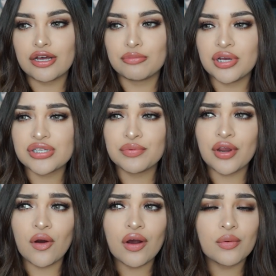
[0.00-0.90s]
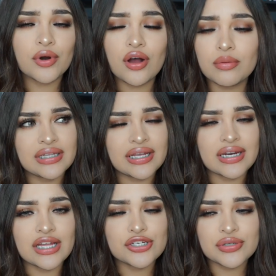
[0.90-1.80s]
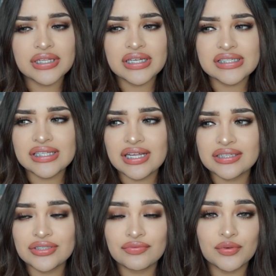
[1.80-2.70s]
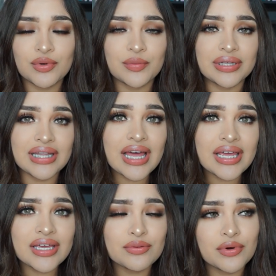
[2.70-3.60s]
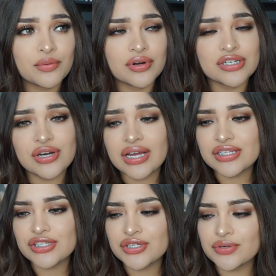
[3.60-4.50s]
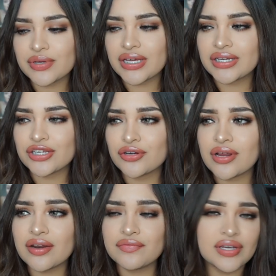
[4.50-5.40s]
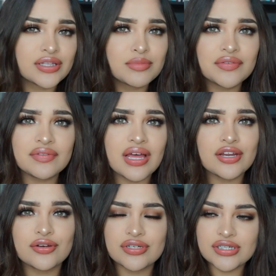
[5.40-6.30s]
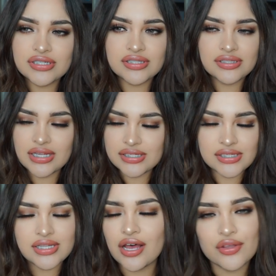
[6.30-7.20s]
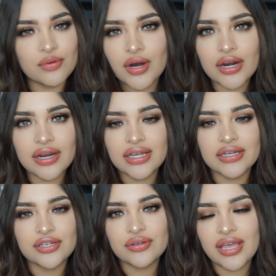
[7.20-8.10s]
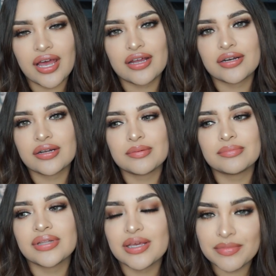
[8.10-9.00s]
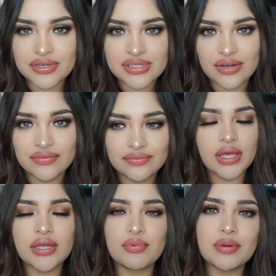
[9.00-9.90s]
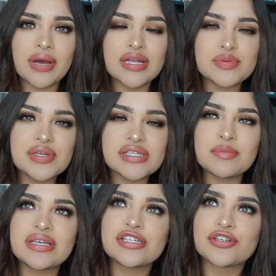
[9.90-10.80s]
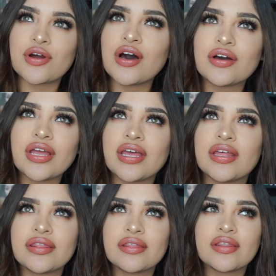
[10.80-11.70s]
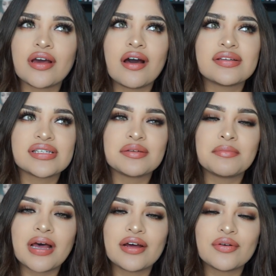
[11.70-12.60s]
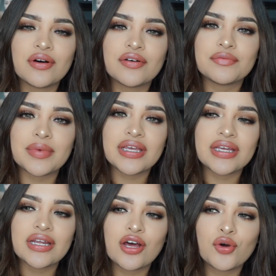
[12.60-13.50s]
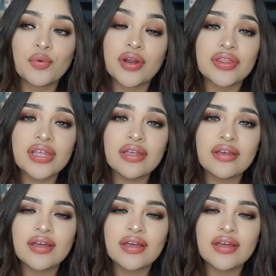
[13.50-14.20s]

because we're all like naturally selective of what we like and what we're attracted to, and you're not a victim of that. That's just how you are, and you can't blame yourself. It reminds me to be strong in the constant battle of being worthy.